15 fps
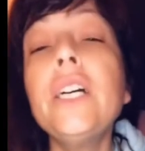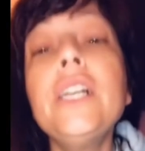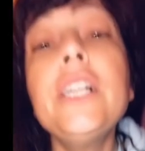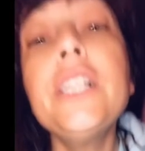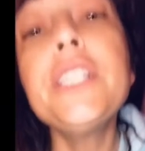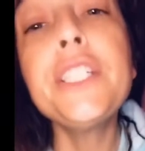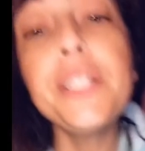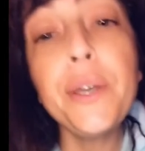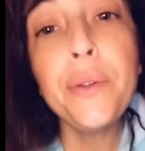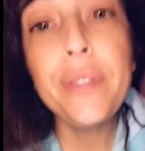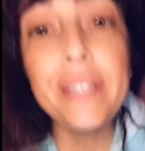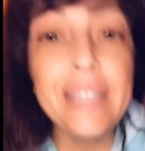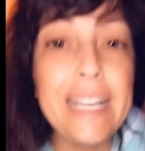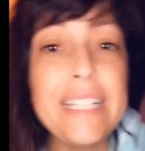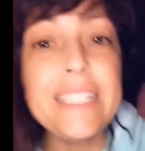So the
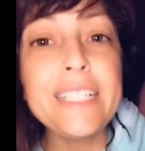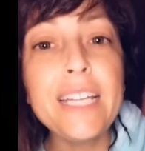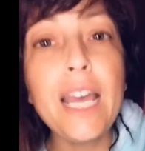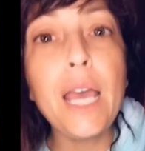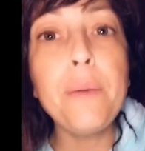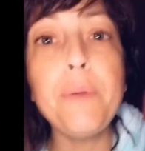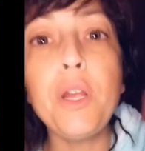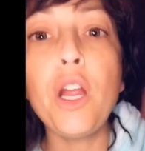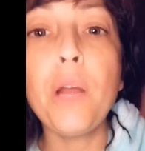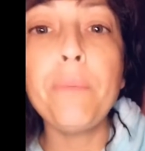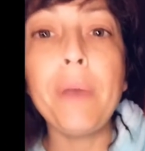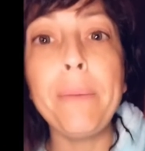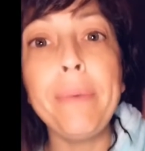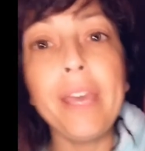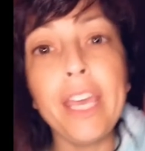next time you're on my
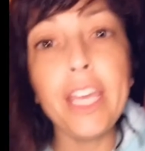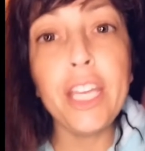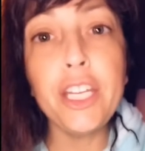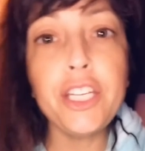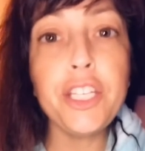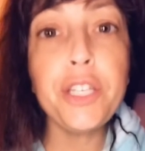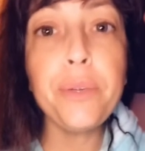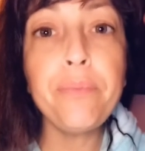page